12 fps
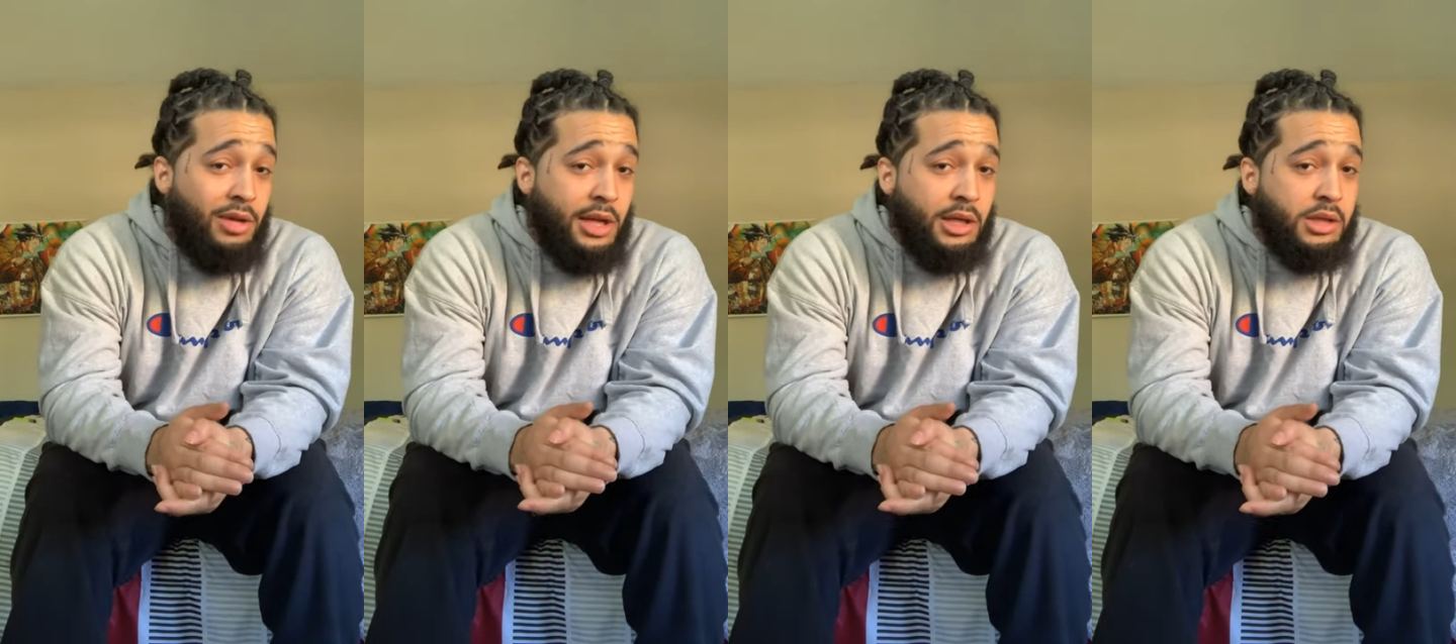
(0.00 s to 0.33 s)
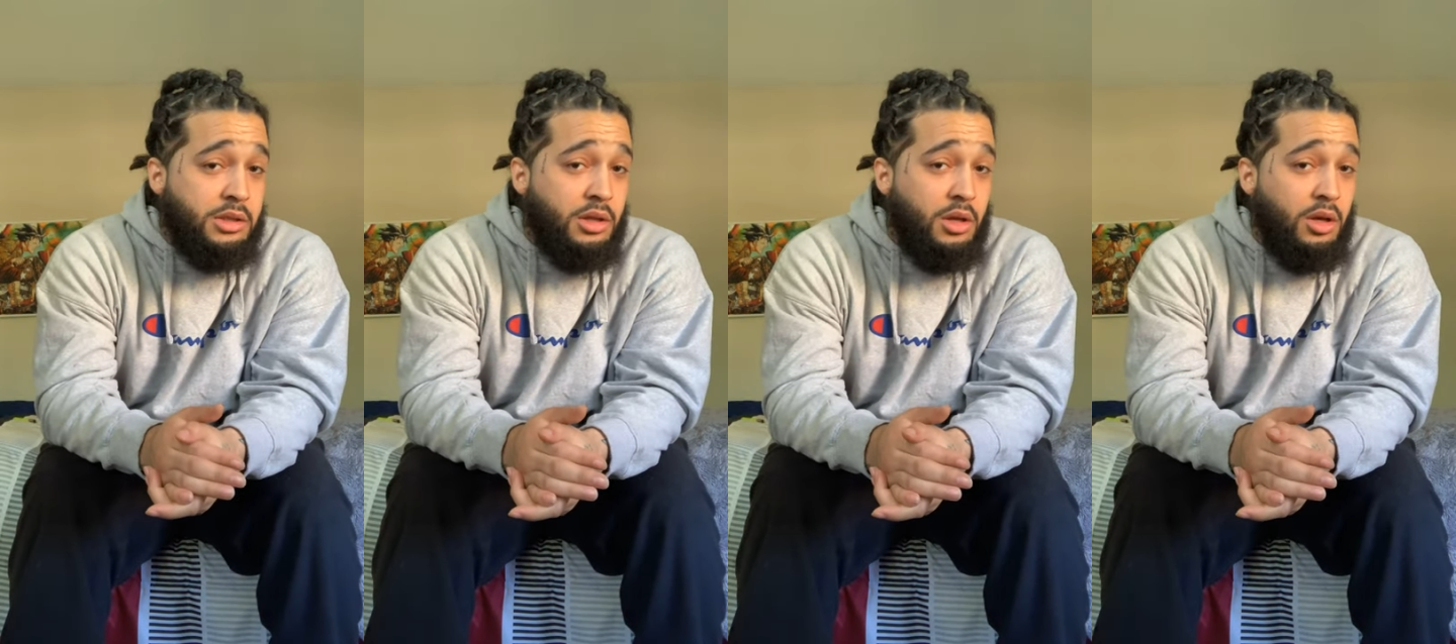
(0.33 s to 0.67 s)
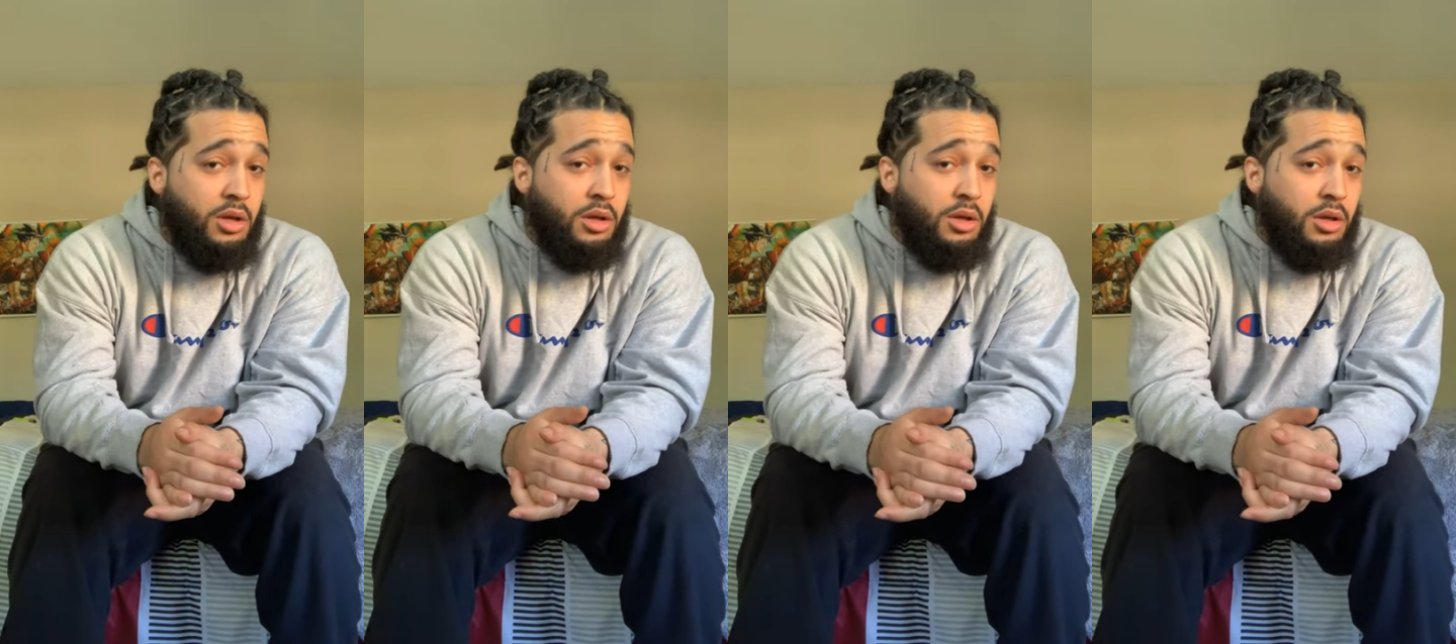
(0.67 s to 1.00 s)
niggas.
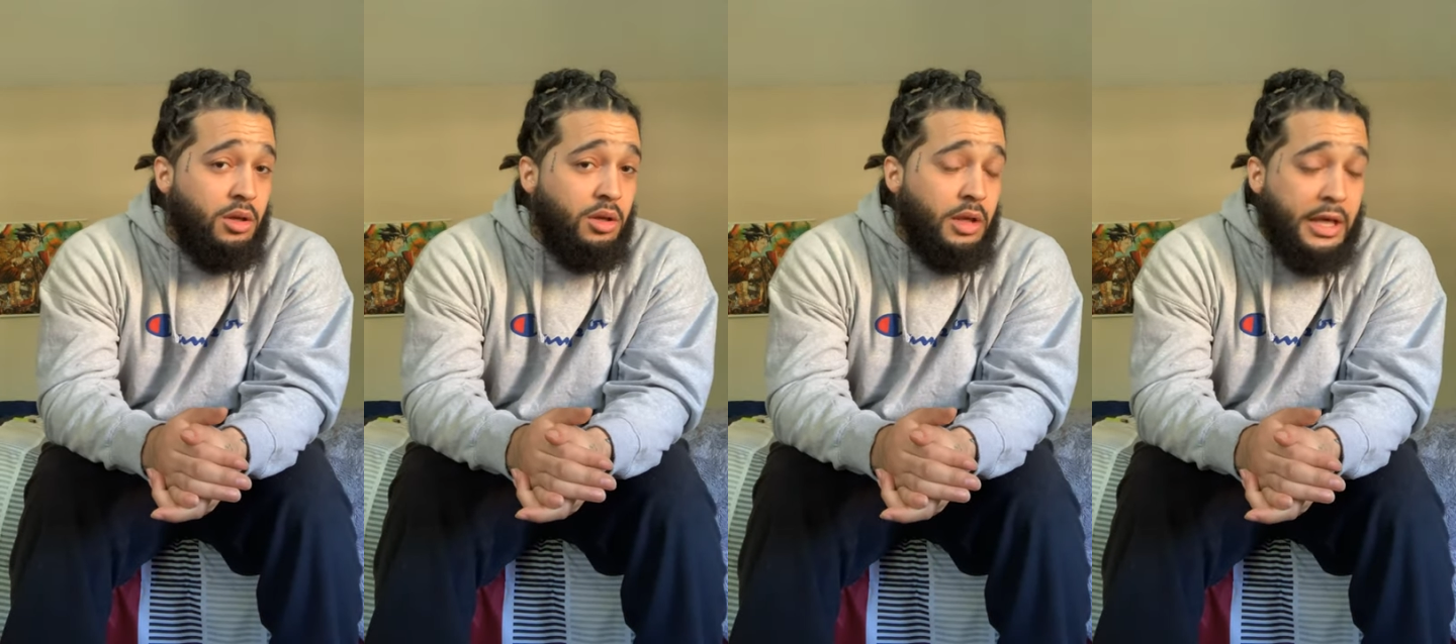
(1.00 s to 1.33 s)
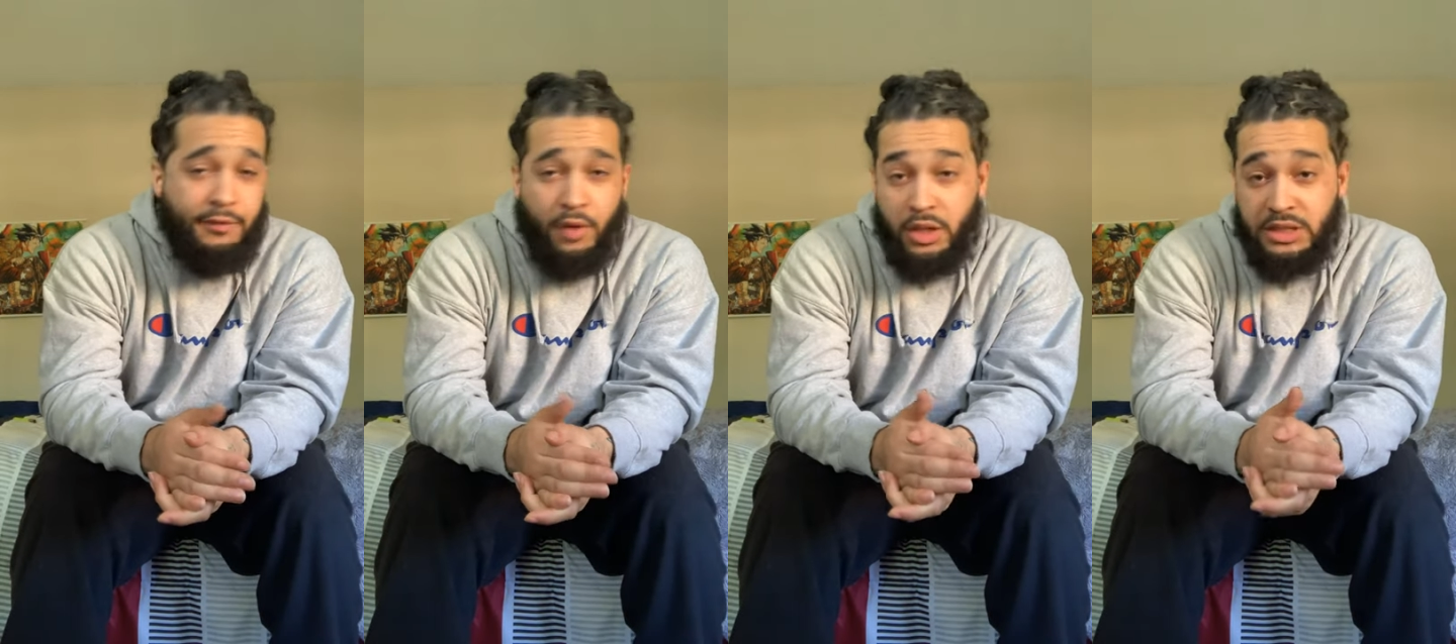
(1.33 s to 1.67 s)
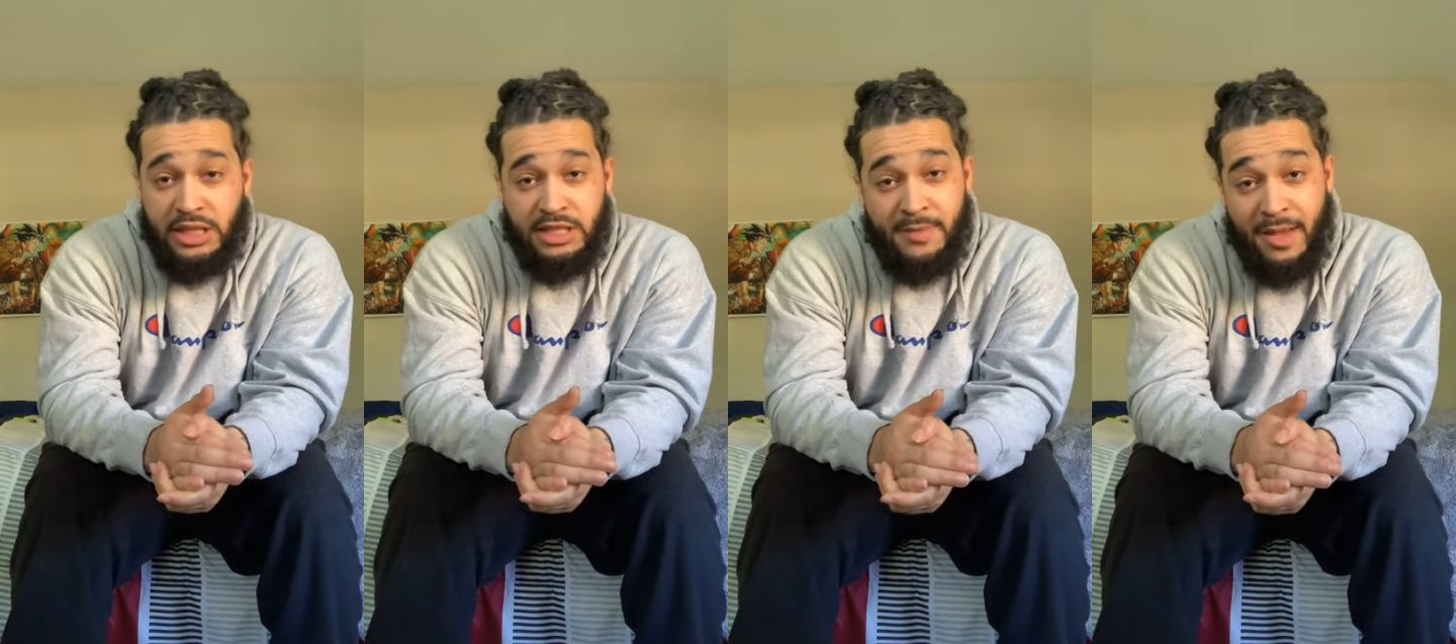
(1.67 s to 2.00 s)
Even though these
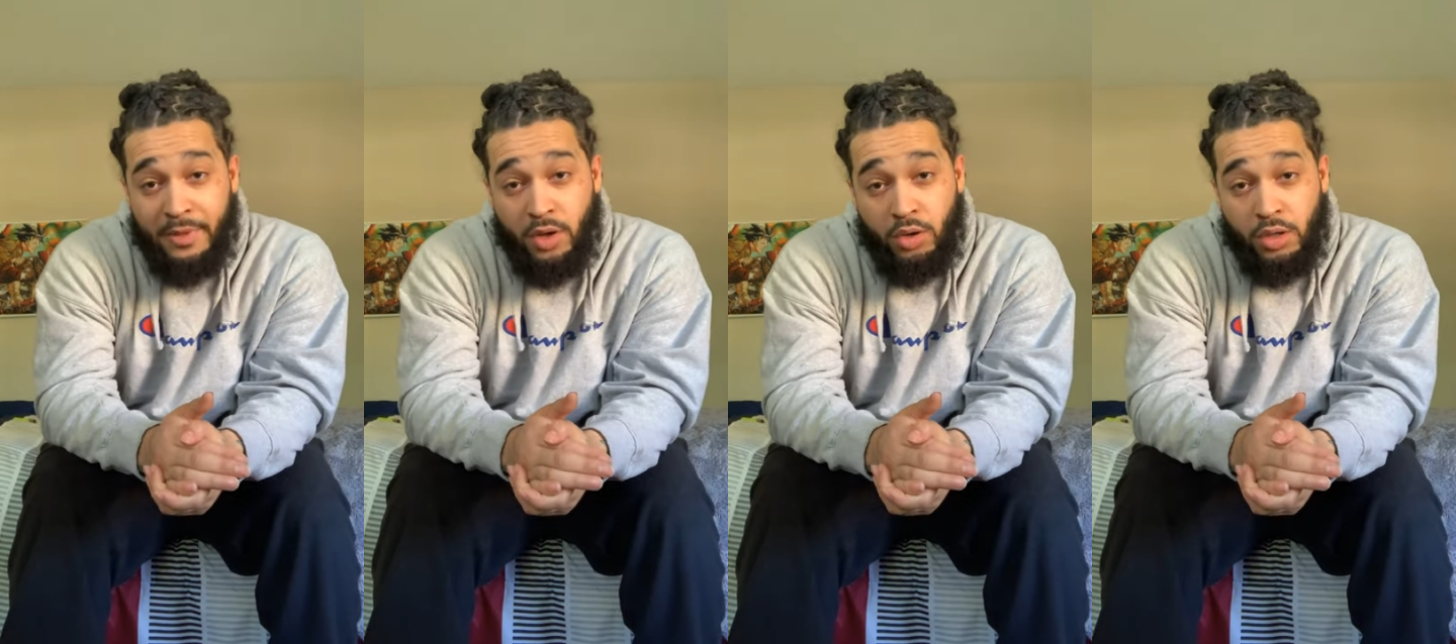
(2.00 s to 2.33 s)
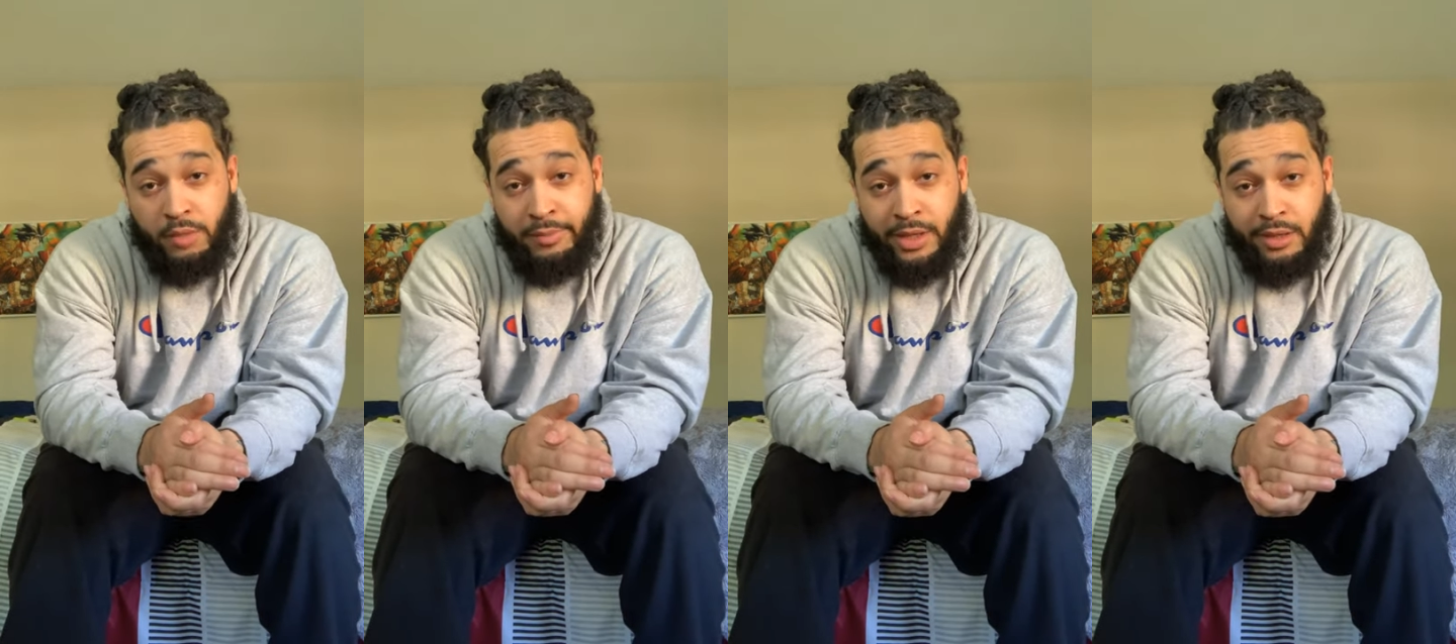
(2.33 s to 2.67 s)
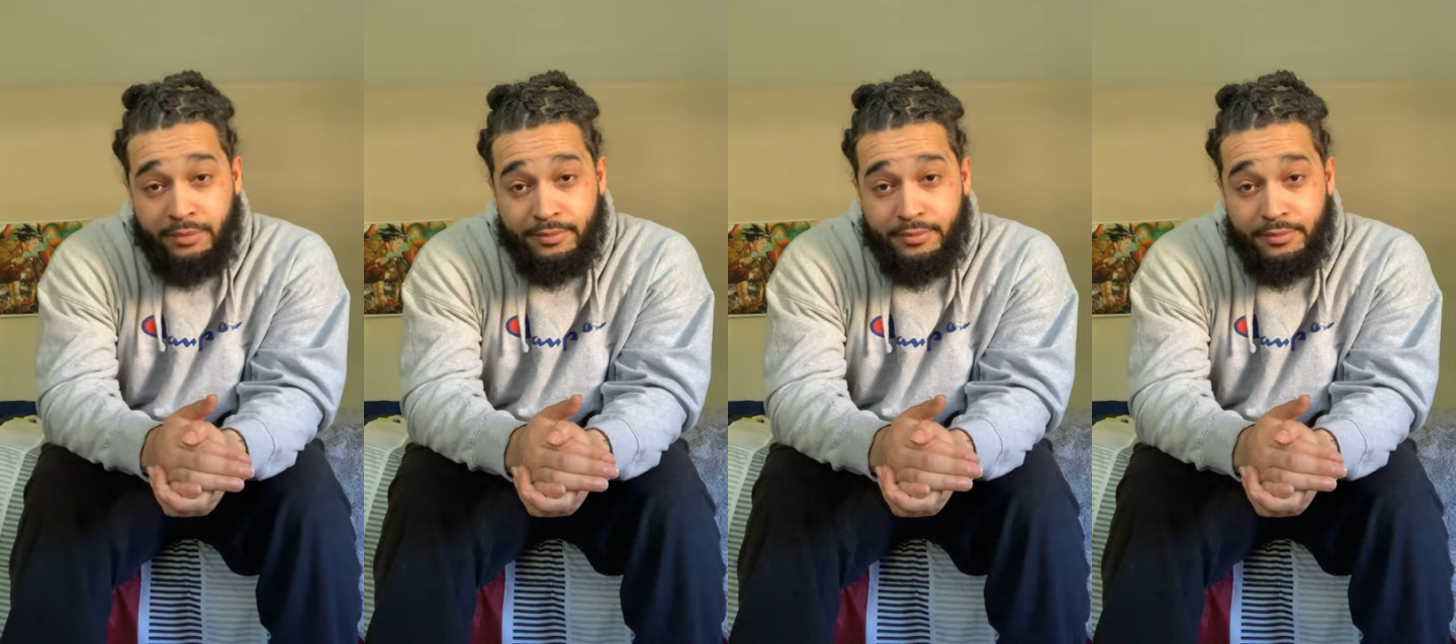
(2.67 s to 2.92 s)
niggas might be older than me.